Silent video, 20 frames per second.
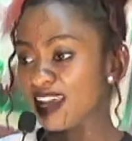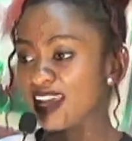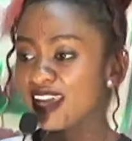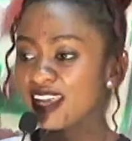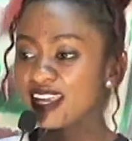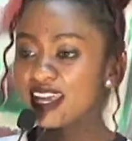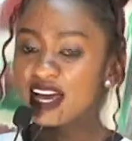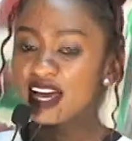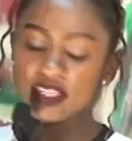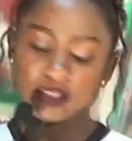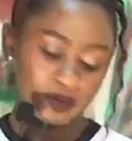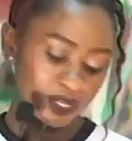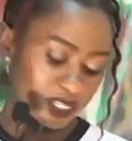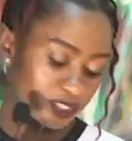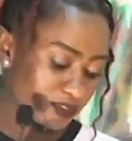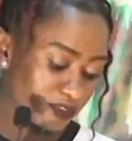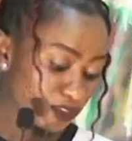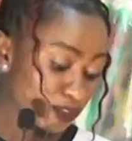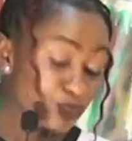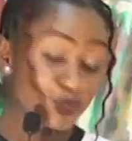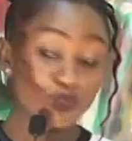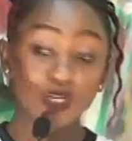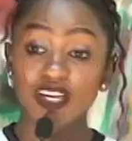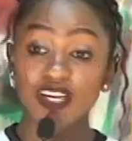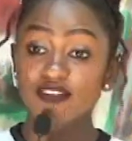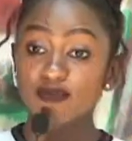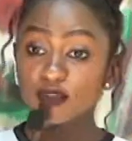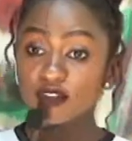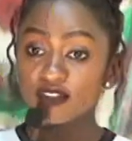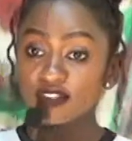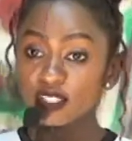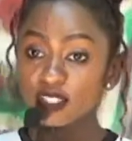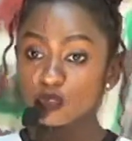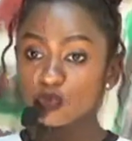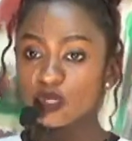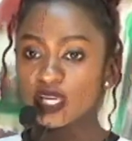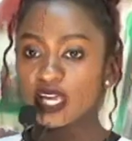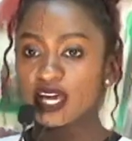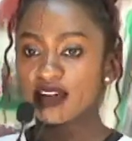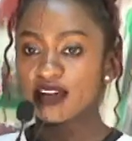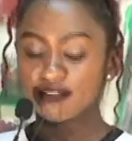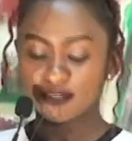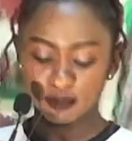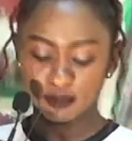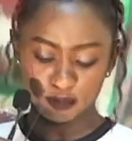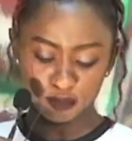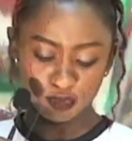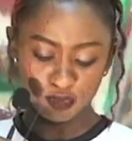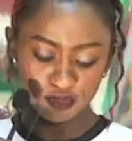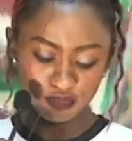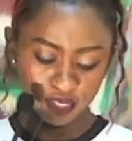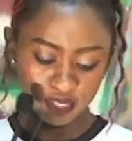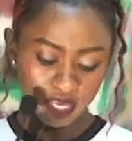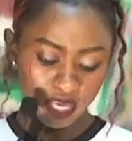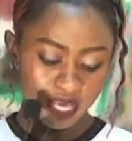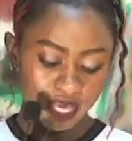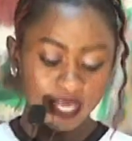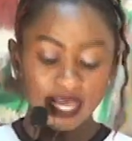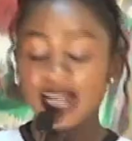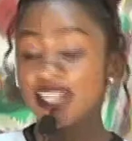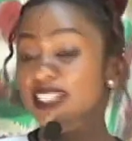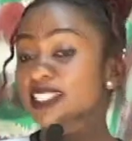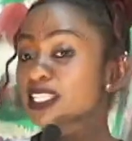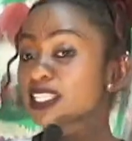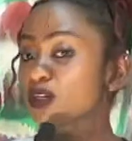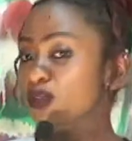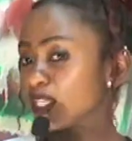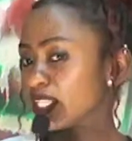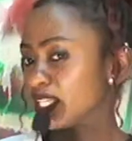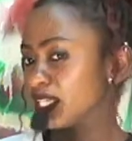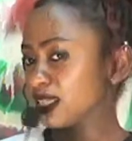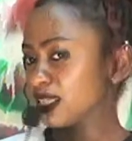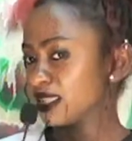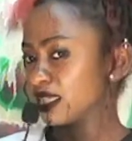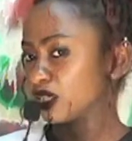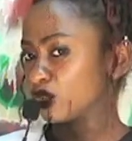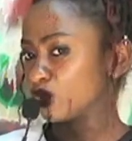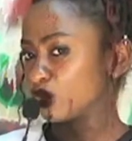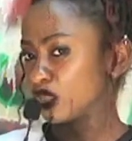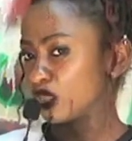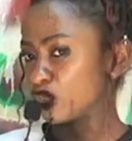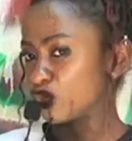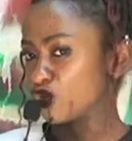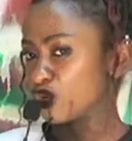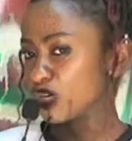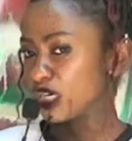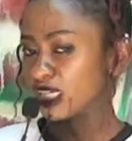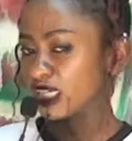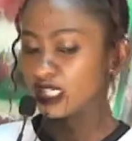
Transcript: Yeah, otherwise, for those who love movies, we have a movie, a series that is actually trending.